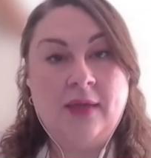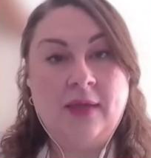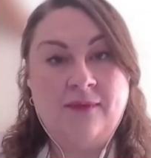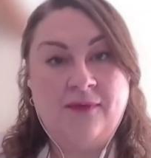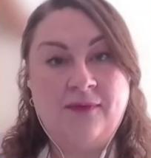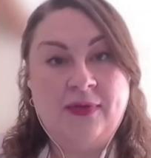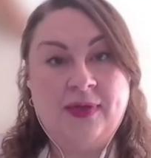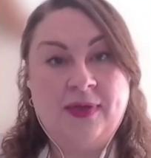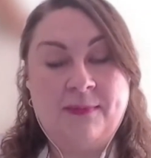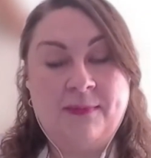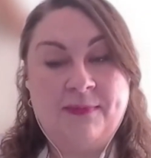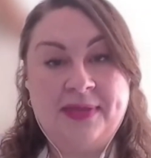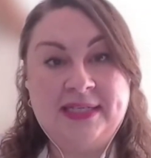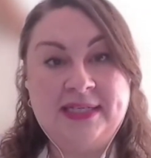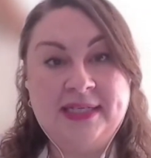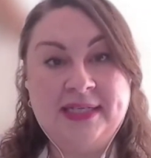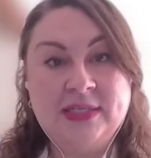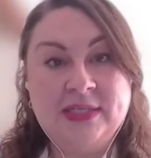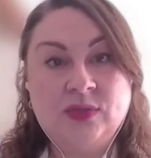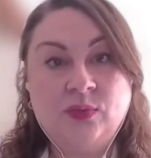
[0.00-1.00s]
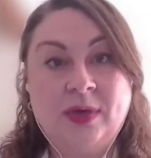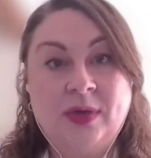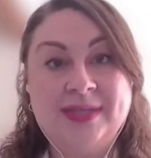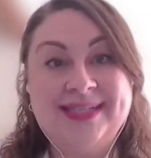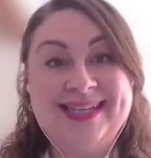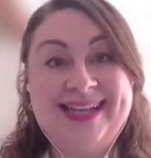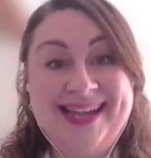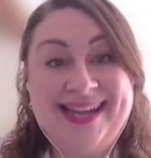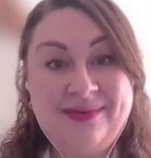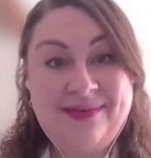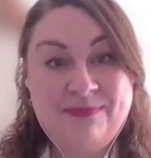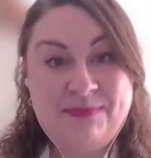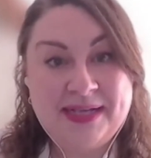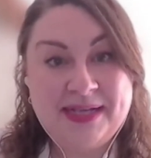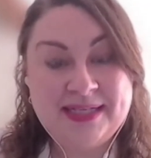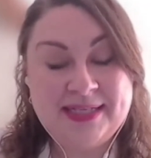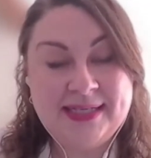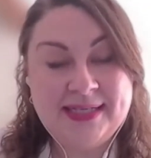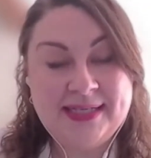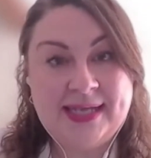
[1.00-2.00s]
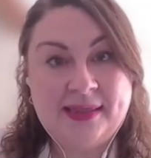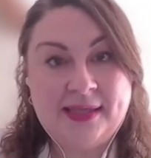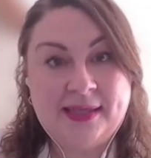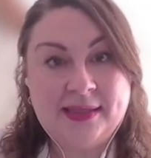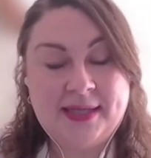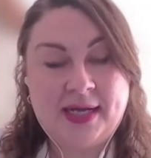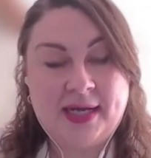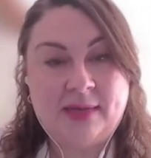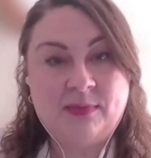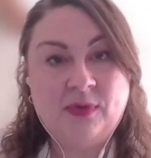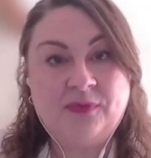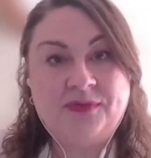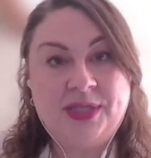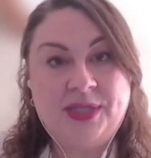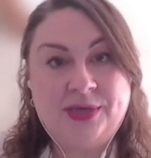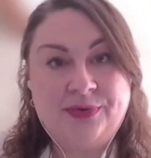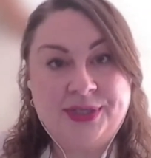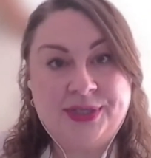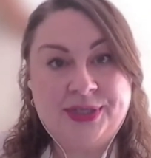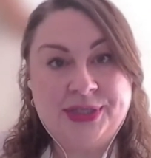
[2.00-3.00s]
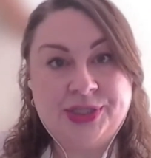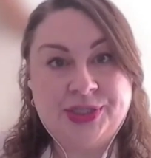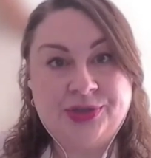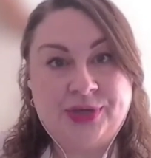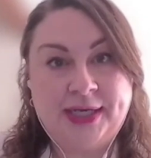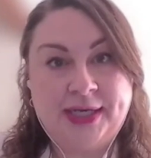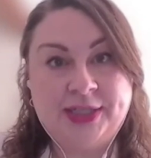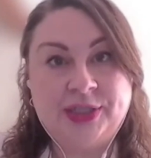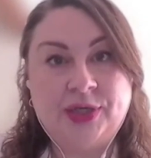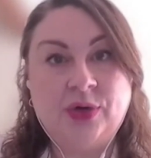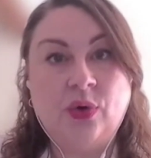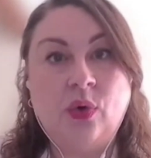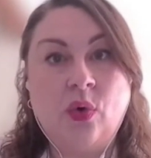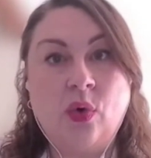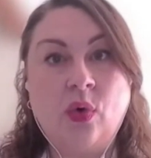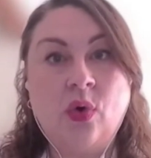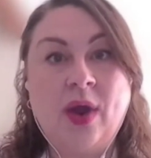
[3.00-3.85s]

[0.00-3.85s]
if the business was in business at the time of deregistration